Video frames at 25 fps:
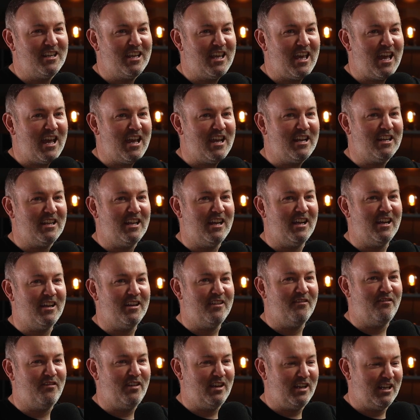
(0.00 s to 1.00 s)
of getting
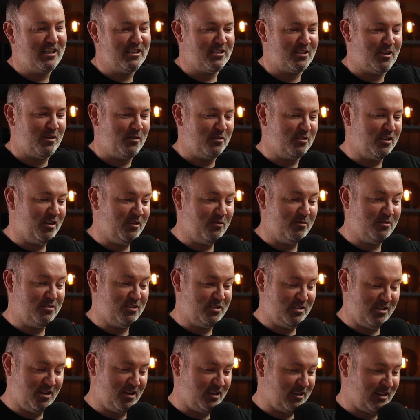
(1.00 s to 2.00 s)
feeling told off, we
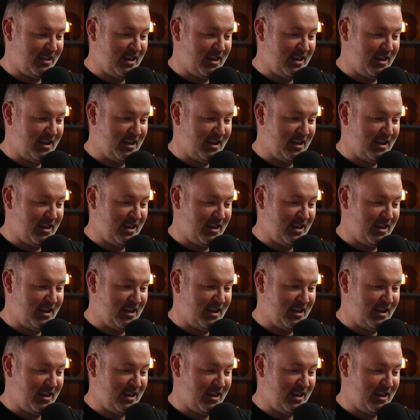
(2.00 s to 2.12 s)
just started